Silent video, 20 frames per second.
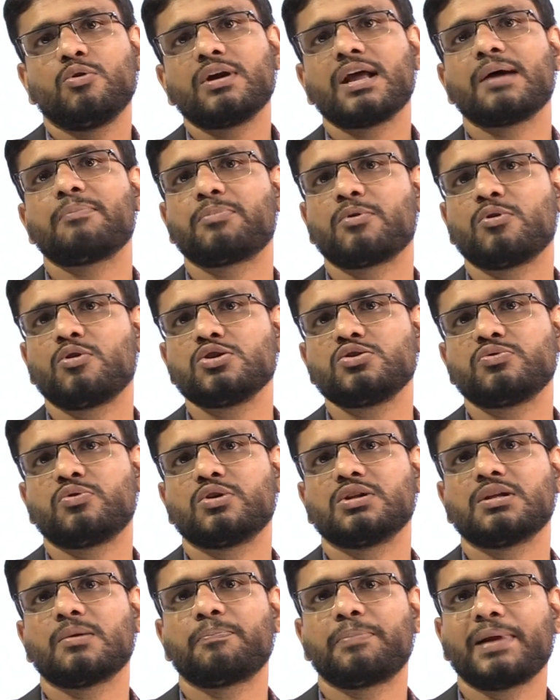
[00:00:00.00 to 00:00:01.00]
good approach
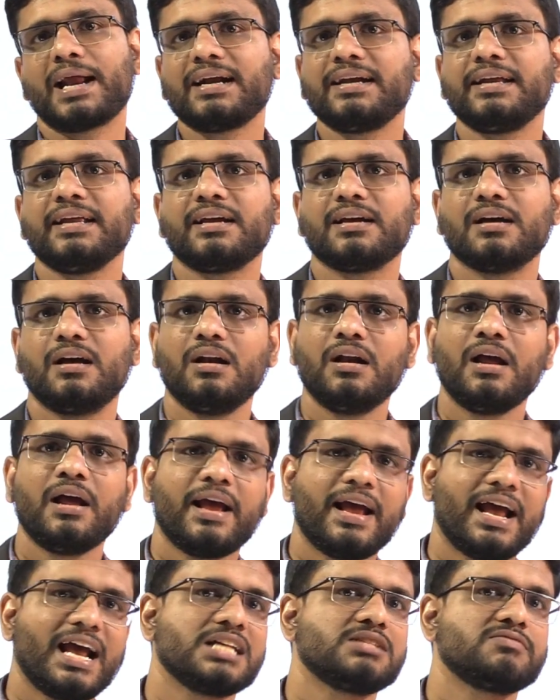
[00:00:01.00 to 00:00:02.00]
for the practical
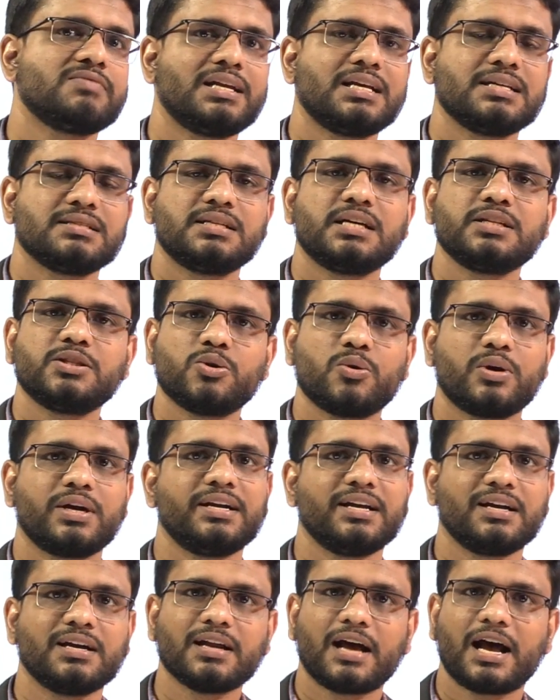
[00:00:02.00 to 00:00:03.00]
as well as the
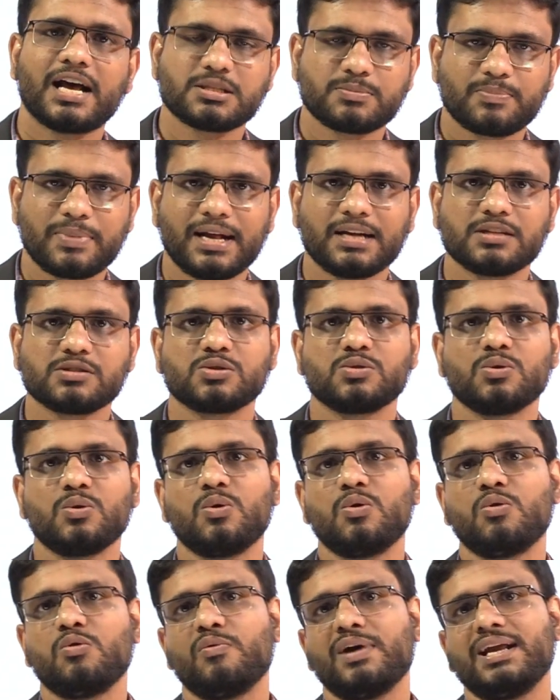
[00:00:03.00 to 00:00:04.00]
theoretical aspects.
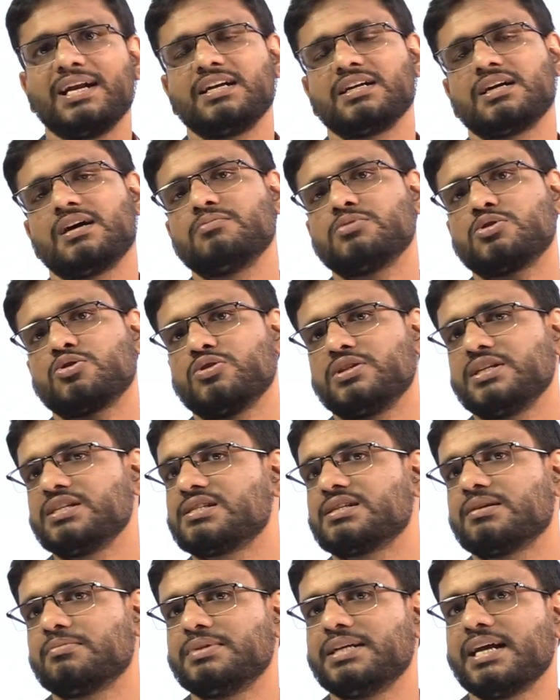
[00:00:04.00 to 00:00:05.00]
So when it comes to
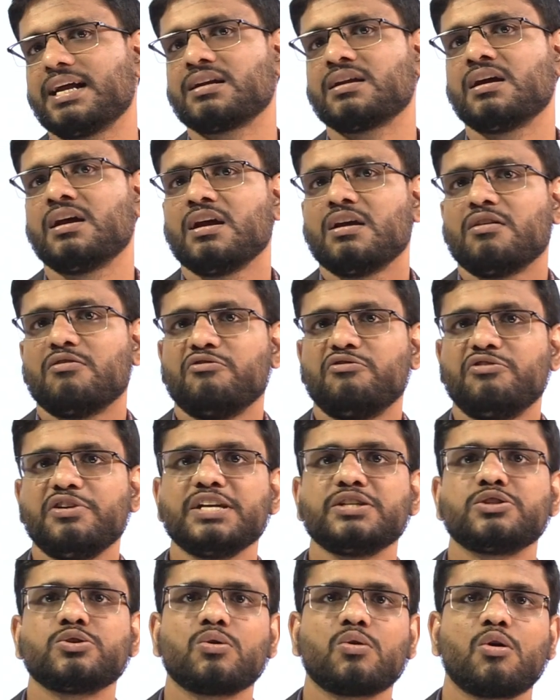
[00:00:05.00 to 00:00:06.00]
this subject,
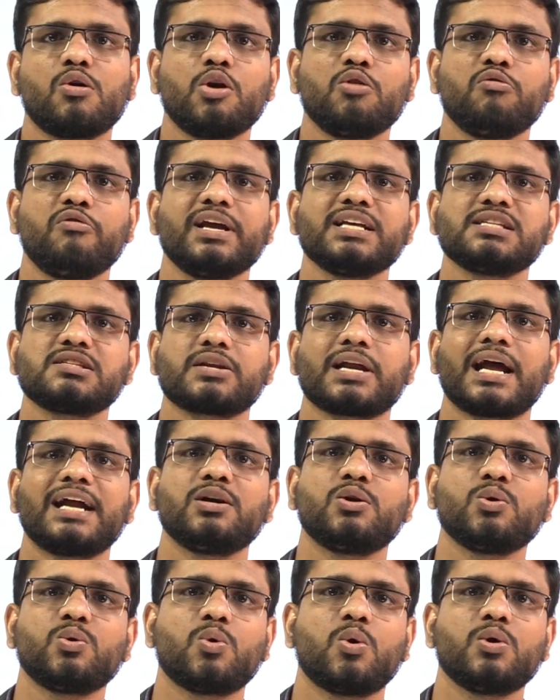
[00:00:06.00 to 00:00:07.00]
we should always
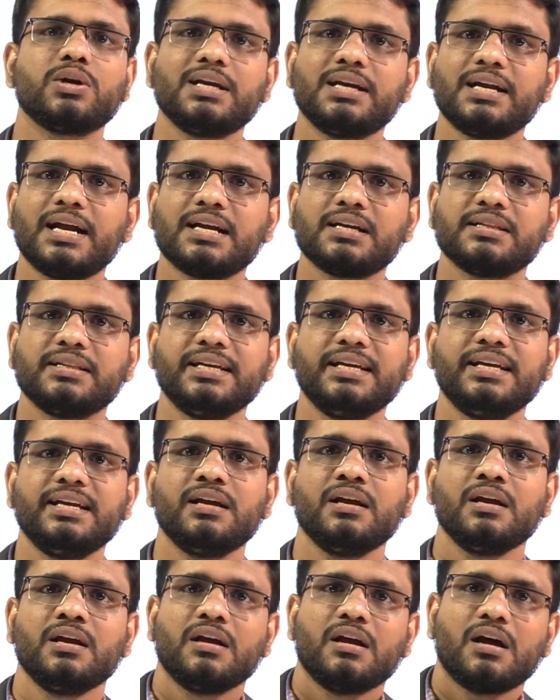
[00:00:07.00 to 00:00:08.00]
try to correlate
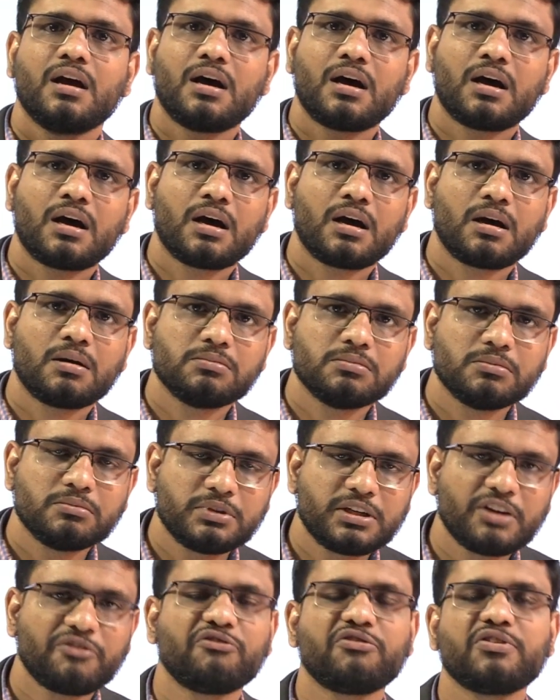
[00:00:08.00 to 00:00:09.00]
the uh,
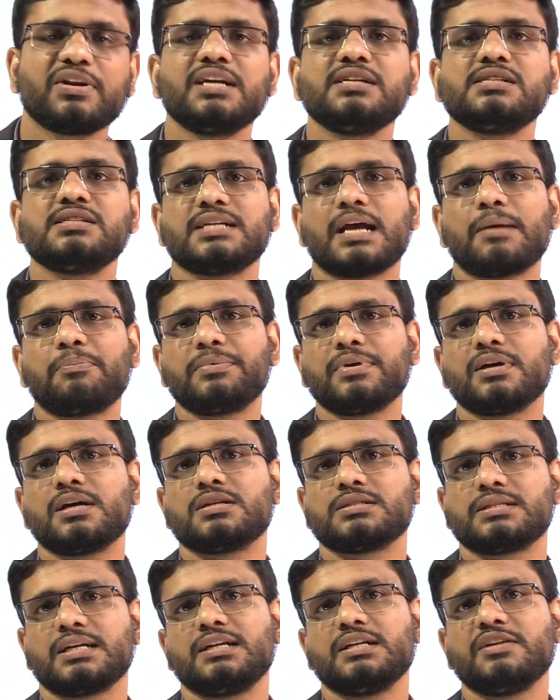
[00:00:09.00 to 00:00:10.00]
different
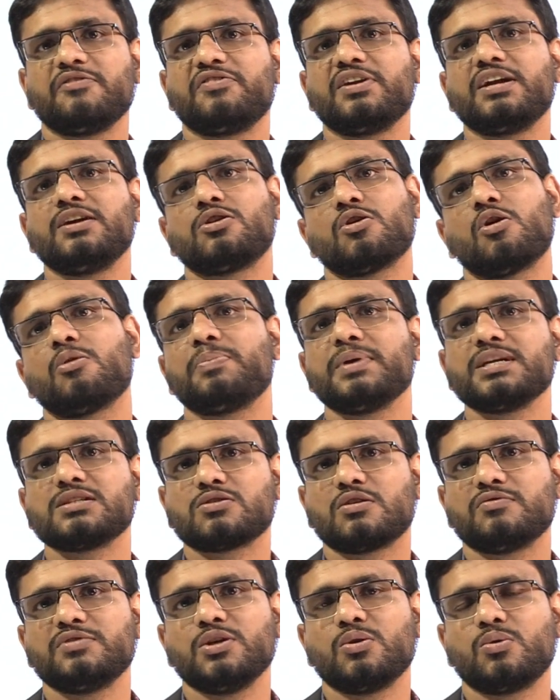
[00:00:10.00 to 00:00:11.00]
chapters and different
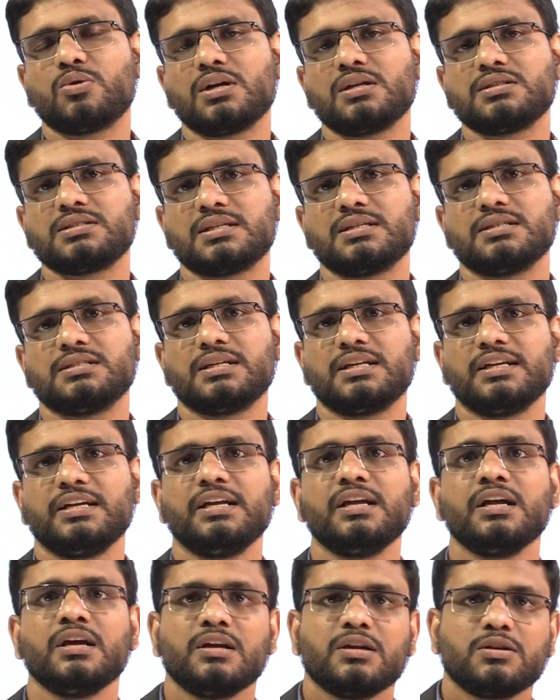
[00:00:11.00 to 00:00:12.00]
topics of the oral
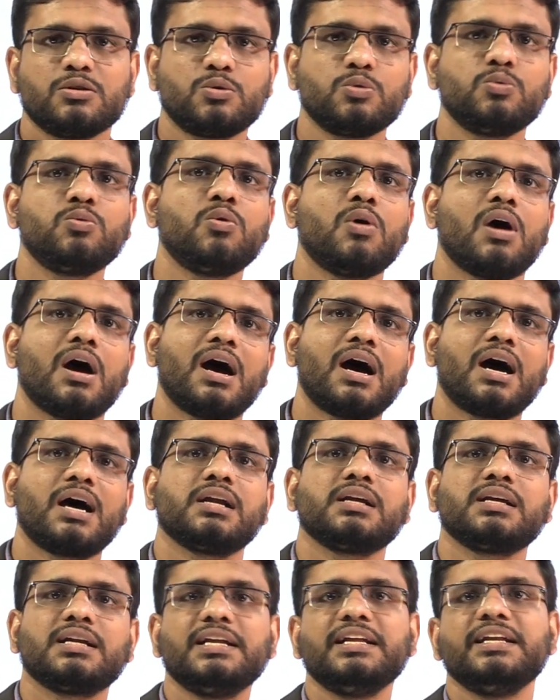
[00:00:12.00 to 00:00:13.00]
surgery to
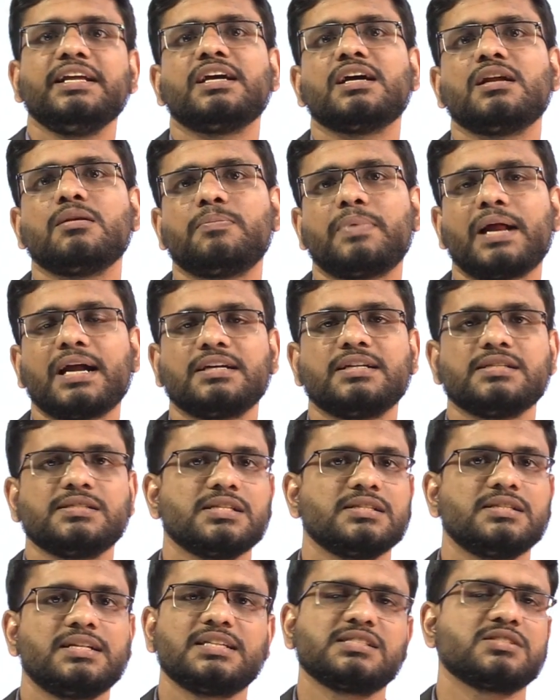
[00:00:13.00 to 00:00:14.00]
our clinical
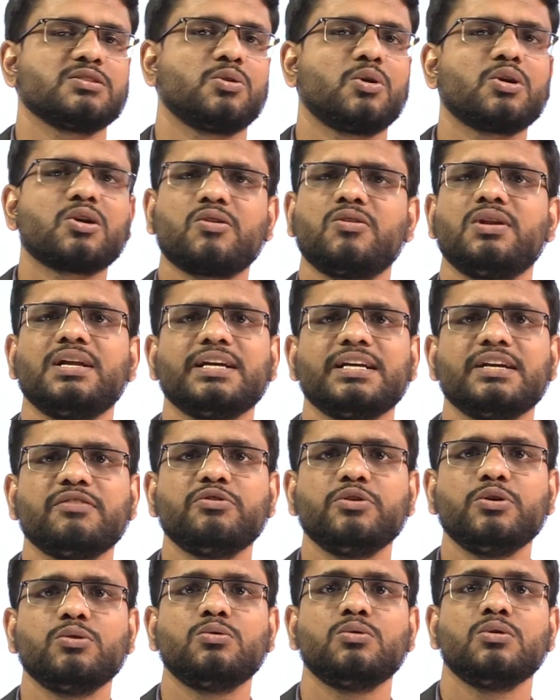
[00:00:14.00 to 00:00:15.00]
practices. That's not only
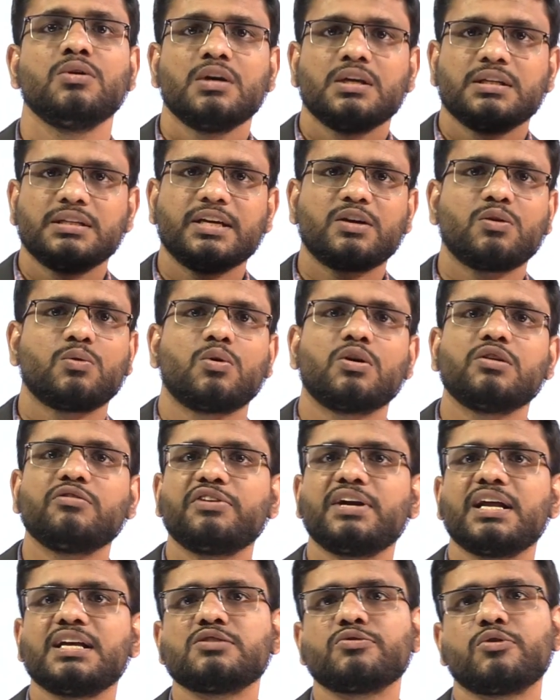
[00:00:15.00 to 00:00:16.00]
give you the
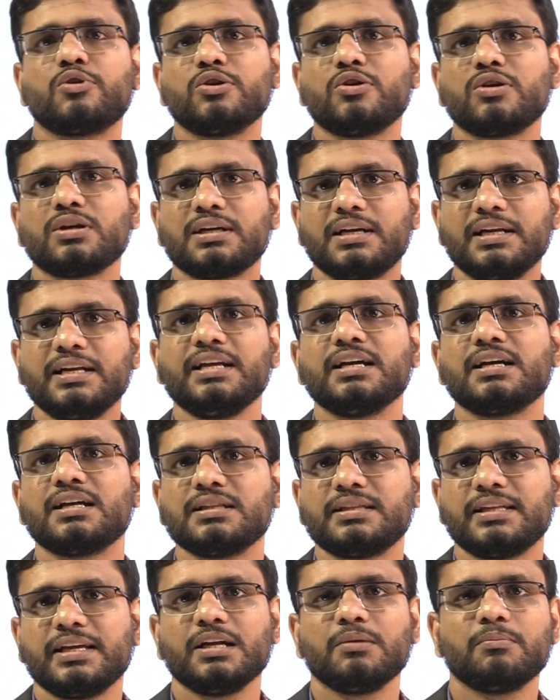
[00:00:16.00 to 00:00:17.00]
confidence for your
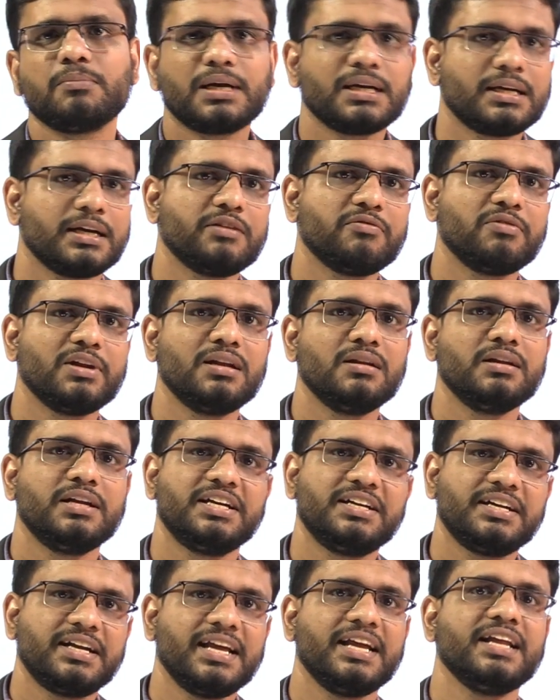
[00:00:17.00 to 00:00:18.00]
clinical thing, but it will
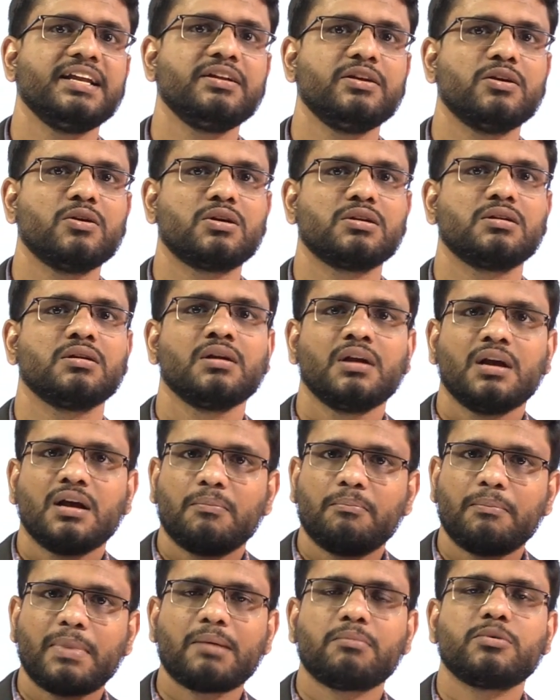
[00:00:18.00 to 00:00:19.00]
retain your
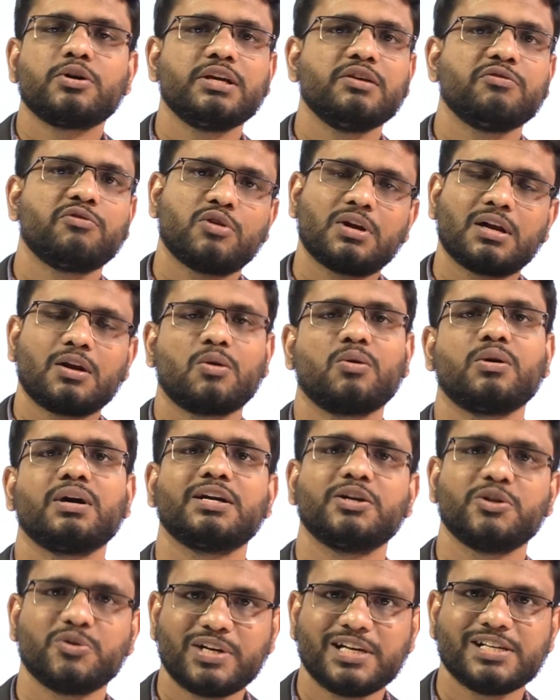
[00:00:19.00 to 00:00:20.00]
memory for a
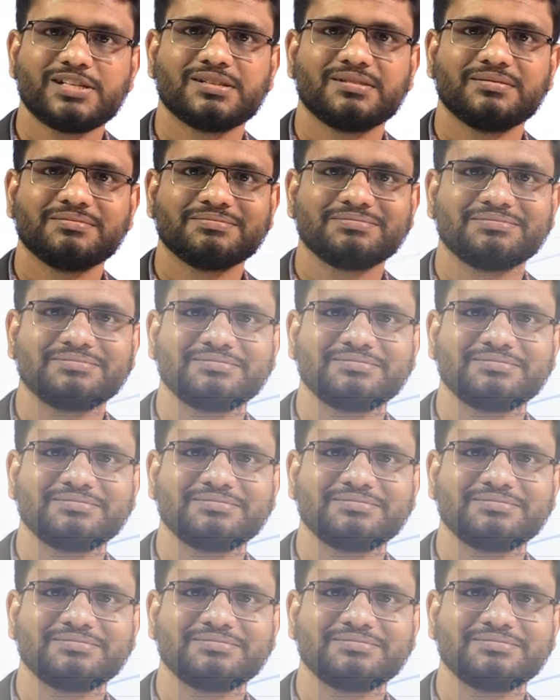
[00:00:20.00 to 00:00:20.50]
longer duration.